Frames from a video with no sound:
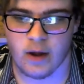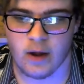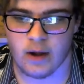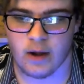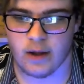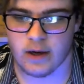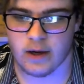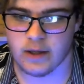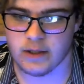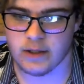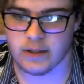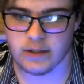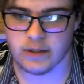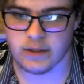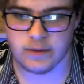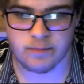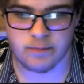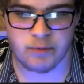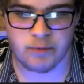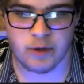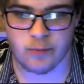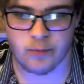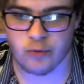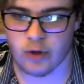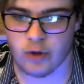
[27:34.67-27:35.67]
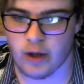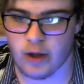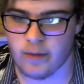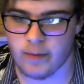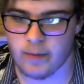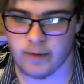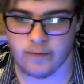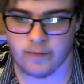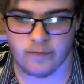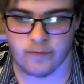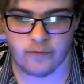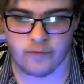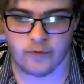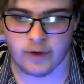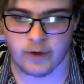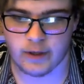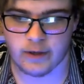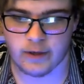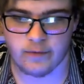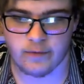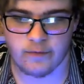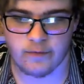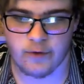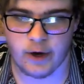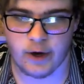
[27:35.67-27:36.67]
A lot of these people have been fuck,
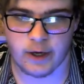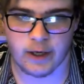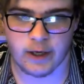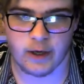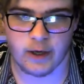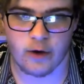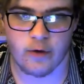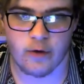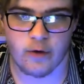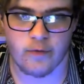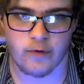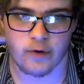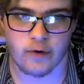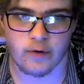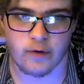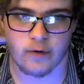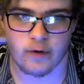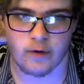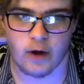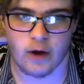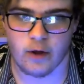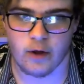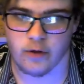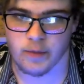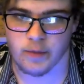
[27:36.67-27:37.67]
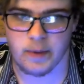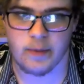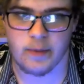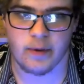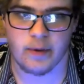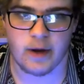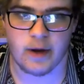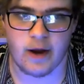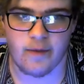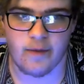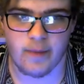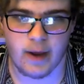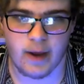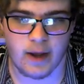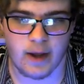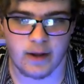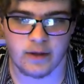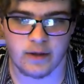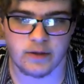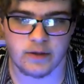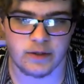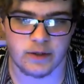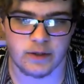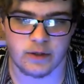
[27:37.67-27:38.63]
fucking over other people that I managed,